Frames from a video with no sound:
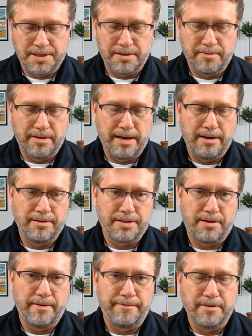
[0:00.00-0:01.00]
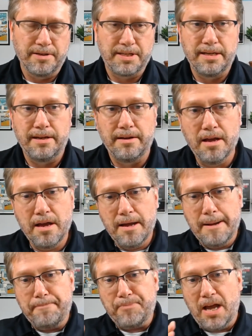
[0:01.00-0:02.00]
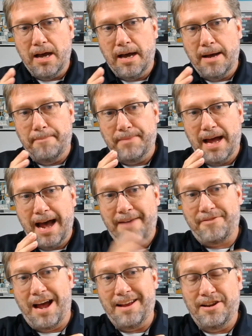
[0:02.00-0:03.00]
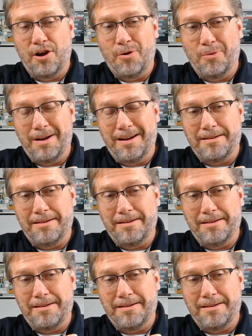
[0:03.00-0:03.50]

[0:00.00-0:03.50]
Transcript: So Aaron's going to fill us in. I've gotten to know